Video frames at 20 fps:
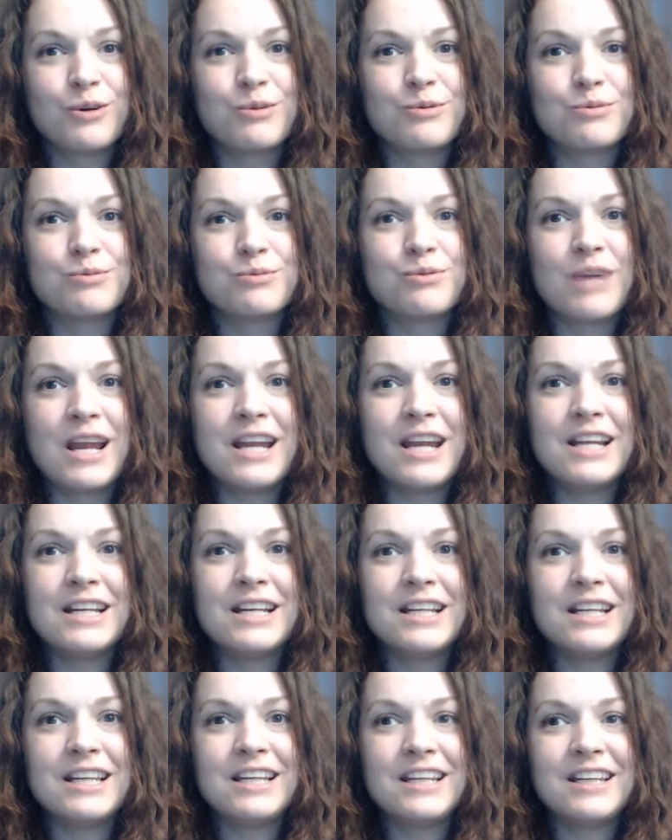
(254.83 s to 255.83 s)

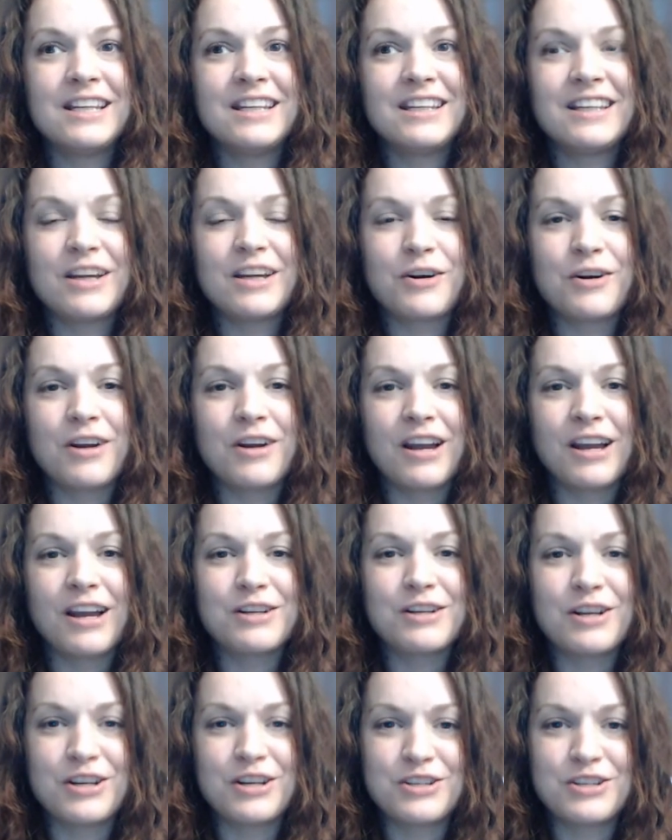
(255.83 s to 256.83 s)
rainy, or
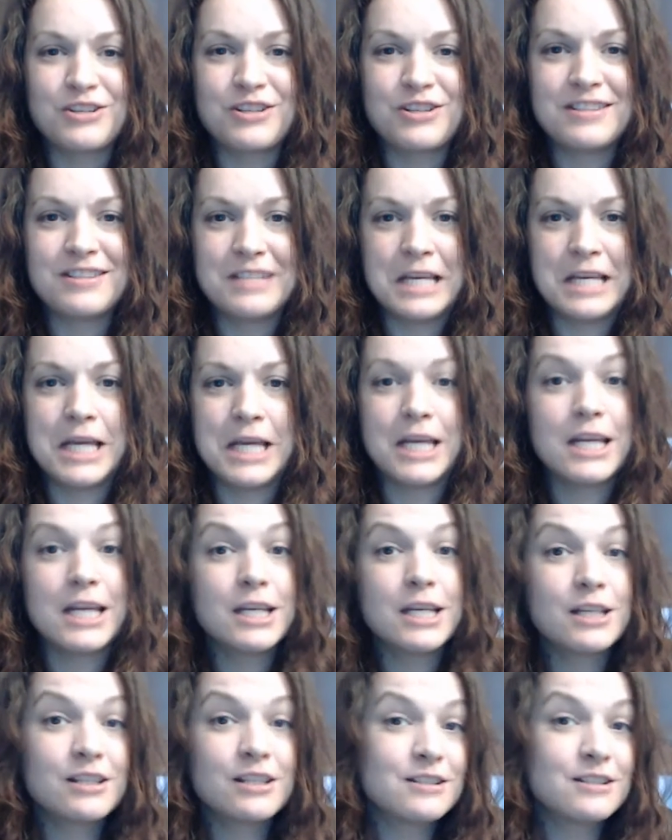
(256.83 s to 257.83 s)
I should say
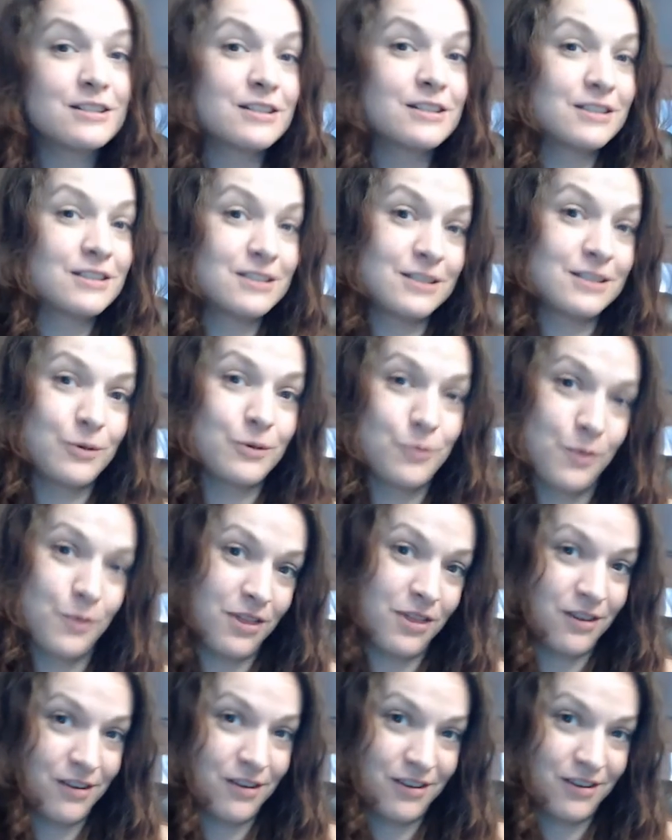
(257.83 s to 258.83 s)
inconsistent
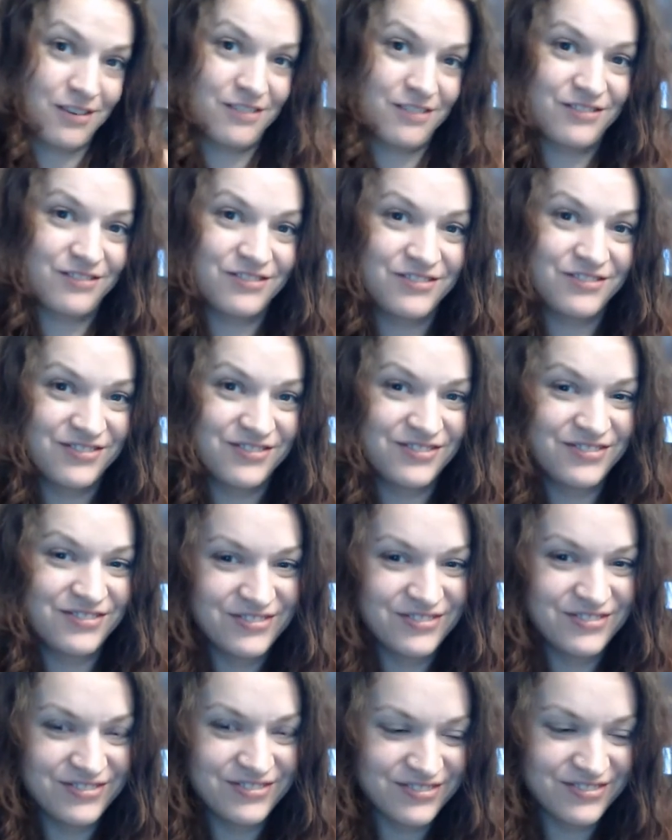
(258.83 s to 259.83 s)
weather.
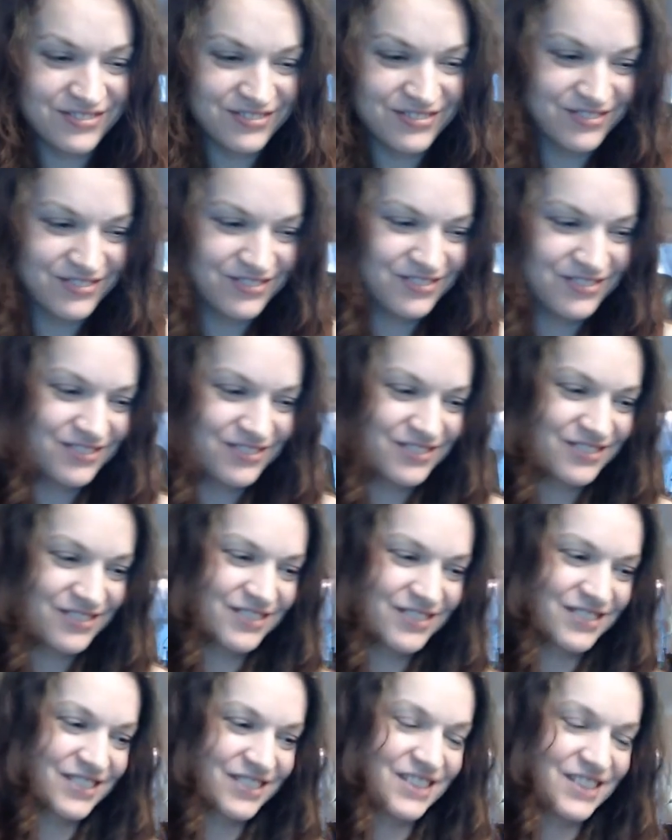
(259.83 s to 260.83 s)
You
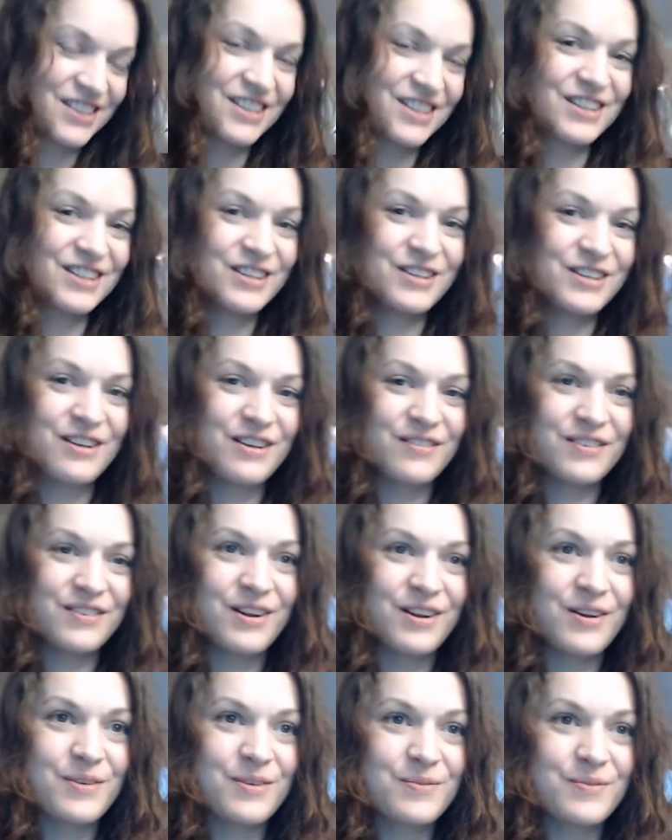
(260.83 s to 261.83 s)
never know